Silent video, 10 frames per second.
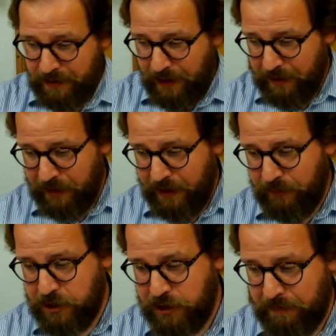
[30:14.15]
I can think of
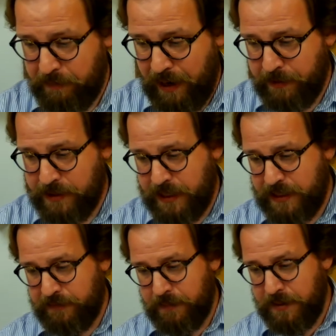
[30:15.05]
what John Piper
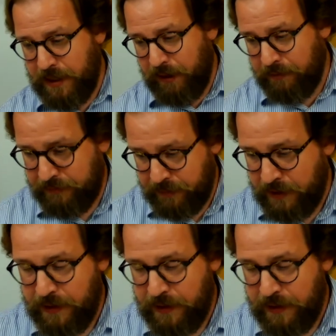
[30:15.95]
says of himself.